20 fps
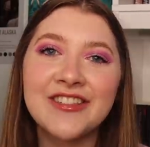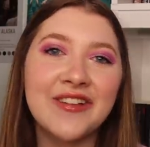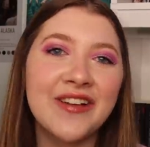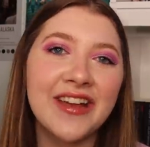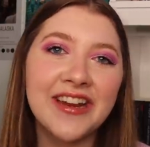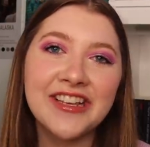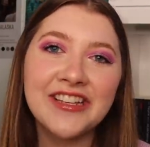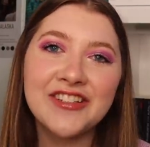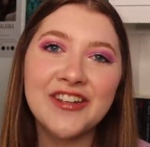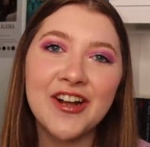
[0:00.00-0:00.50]
So
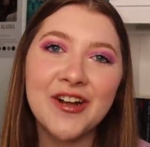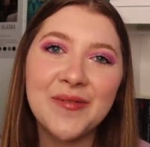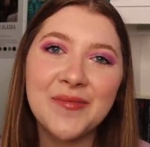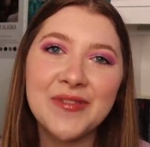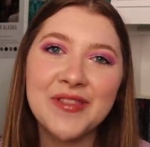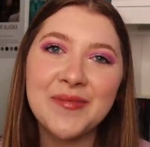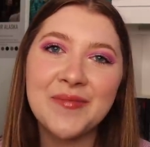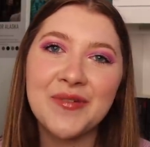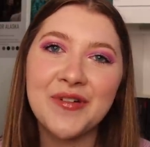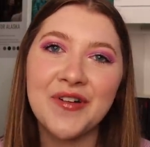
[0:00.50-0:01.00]
getting started
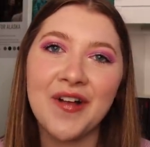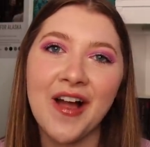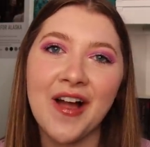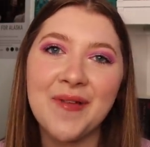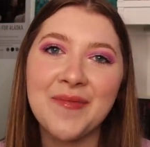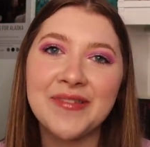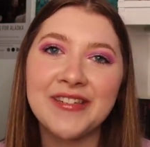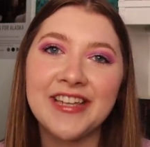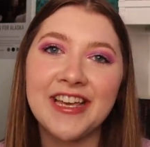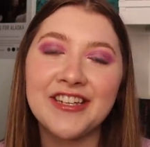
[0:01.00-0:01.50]
with the book
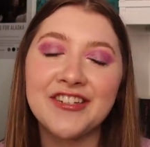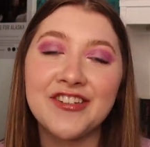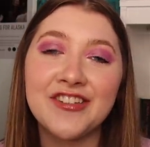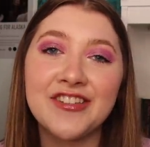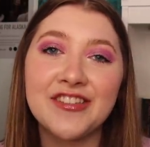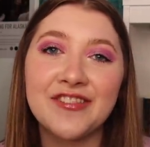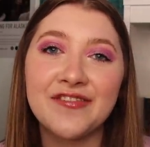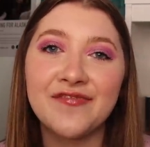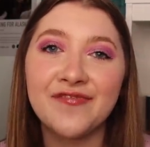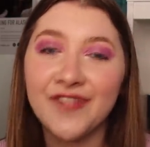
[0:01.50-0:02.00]

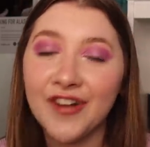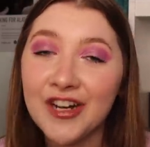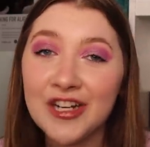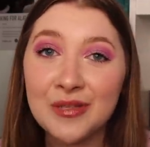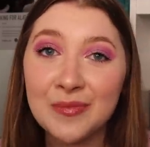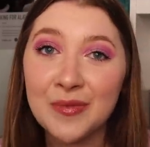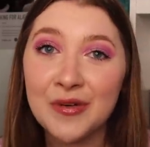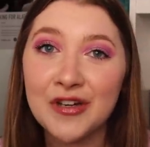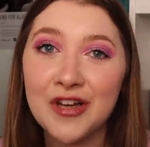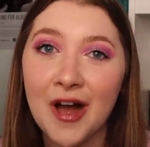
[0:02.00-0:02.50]
recommendations, the
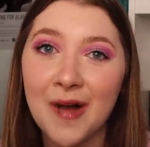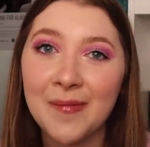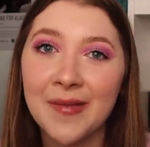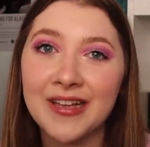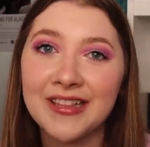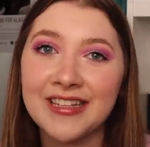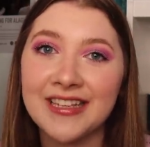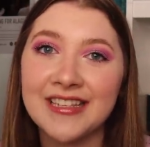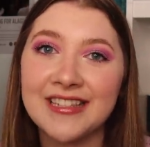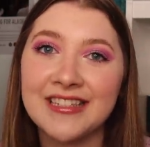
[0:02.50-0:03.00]
first book on
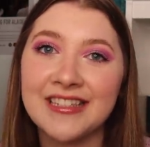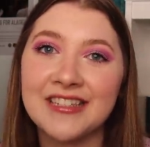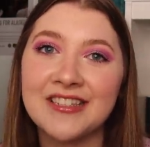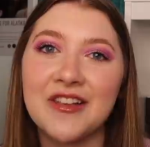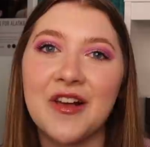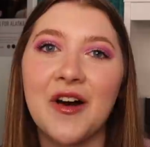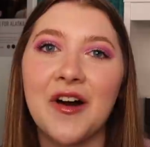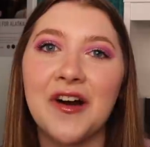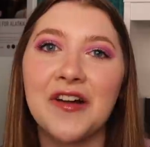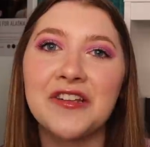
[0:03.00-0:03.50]
my list is
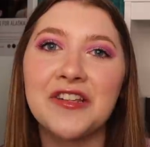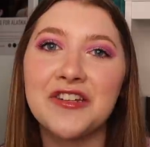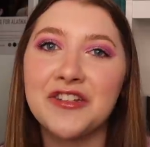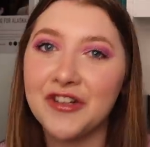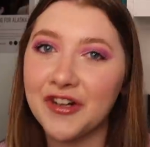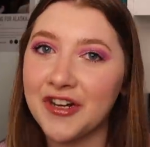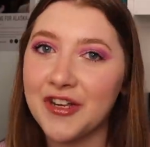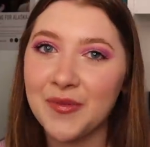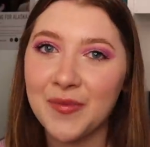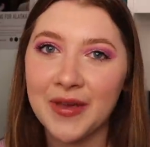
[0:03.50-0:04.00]
called
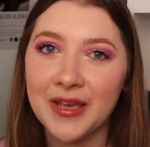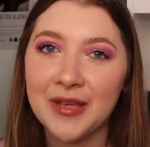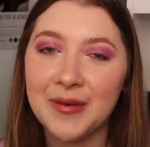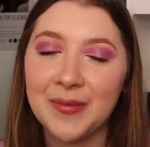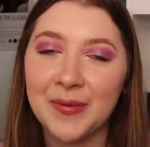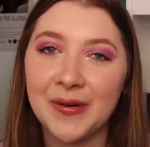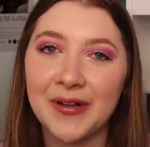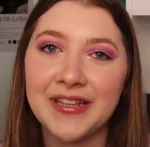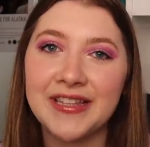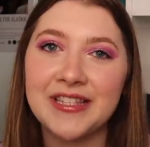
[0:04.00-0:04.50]
Dirty
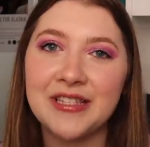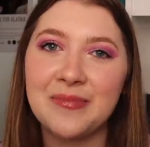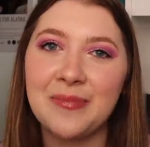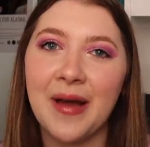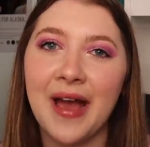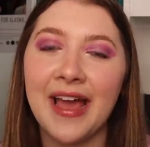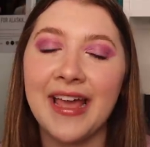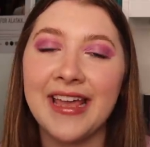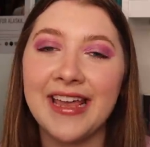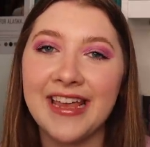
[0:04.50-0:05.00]
Wicked Prince
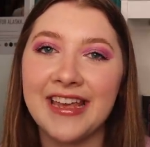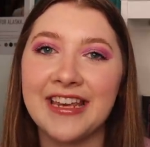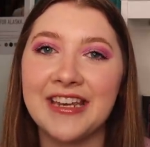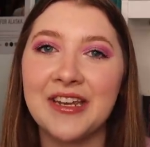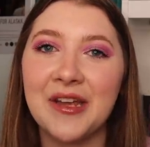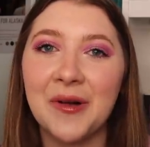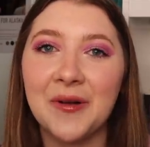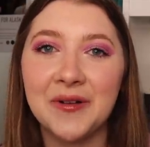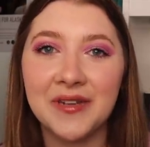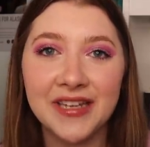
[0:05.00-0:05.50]
by
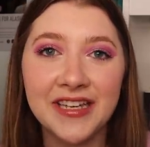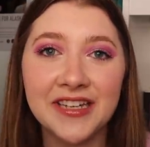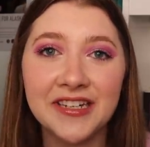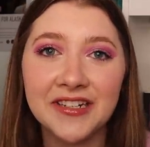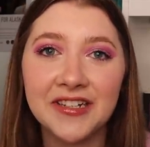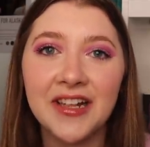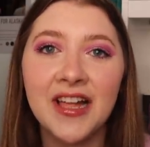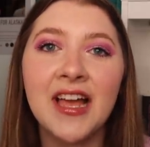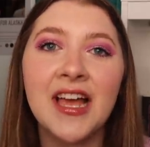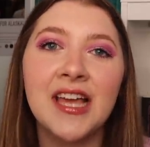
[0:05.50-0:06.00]
Eden
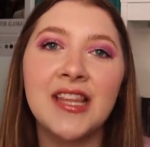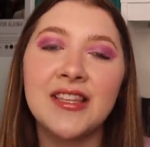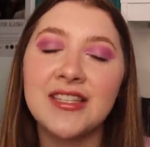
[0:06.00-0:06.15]
O'Neill.